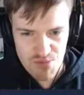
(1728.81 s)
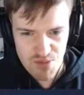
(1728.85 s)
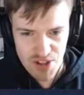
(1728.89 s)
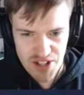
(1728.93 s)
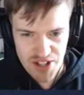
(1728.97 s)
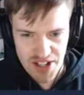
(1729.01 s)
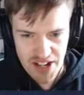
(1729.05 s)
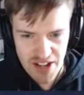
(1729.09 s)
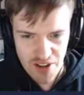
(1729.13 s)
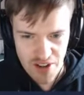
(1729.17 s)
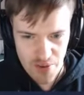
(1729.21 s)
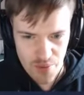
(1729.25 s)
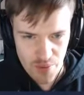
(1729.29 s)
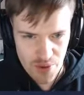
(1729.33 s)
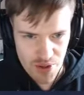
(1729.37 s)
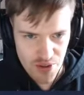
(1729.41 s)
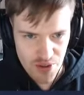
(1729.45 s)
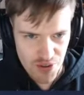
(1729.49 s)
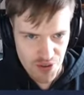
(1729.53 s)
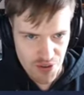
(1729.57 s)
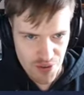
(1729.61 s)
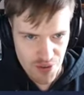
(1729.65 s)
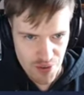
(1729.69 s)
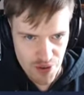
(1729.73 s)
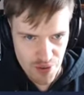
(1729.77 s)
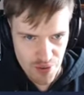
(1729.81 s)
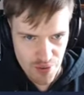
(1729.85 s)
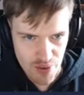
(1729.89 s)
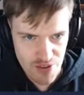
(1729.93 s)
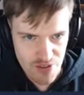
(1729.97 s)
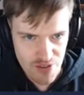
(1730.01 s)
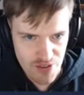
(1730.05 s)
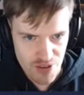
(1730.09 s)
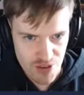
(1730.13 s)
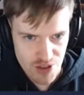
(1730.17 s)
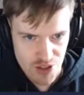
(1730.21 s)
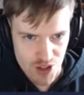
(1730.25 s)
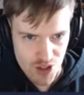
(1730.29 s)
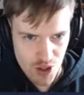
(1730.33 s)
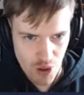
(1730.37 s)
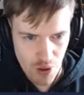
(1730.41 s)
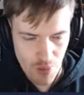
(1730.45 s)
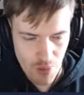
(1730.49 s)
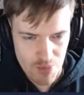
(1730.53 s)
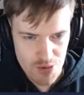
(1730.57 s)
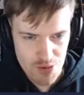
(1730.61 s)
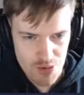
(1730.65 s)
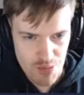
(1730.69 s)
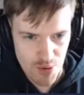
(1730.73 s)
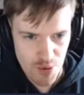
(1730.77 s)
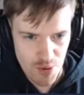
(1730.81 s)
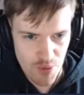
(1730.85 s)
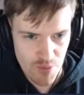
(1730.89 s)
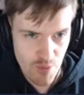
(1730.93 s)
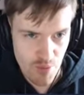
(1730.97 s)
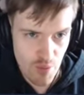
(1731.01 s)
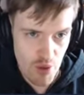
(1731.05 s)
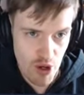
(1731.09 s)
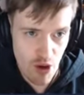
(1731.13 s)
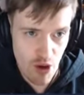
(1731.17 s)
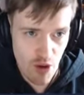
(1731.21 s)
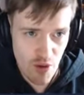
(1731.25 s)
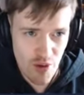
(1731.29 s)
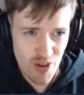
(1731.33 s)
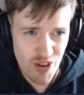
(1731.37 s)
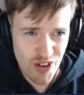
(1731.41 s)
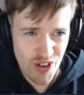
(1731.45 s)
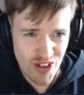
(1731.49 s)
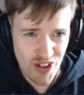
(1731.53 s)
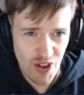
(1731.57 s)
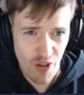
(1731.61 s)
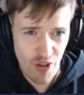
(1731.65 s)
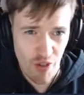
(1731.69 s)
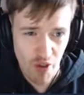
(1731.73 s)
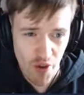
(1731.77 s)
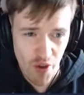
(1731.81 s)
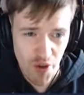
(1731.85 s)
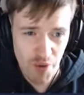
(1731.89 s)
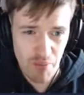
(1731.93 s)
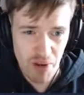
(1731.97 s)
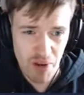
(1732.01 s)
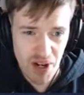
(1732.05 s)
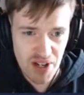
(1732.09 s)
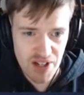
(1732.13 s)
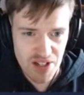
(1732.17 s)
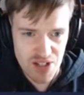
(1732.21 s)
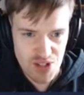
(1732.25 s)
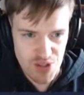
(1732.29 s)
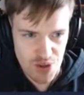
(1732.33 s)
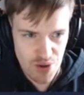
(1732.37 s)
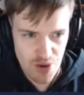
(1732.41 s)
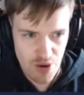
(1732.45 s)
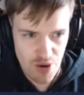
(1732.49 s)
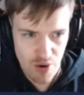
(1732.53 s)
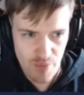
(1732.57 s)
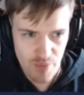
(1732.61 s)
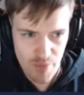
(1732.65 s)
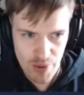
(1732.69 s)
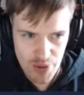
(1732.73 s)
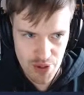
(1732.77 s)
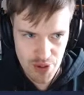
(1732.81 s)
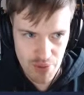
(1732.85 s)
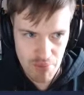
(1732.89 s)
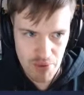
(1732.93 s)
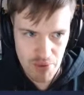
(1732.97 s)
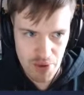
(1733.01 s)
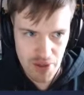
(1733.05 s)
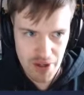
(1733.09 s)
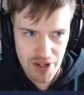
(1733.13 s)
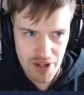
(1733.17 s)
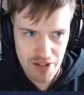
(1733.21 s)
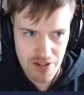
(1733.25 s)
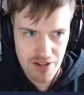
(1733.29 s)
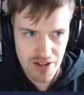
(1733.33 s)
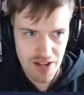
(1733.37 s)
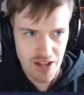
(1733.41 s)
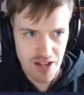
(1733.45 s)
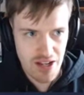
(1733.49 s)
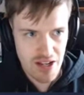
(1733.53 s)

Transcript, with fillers: Bloody hell, we're not doing great for the jobs, but we are earning a lot of money, so I can't really complain.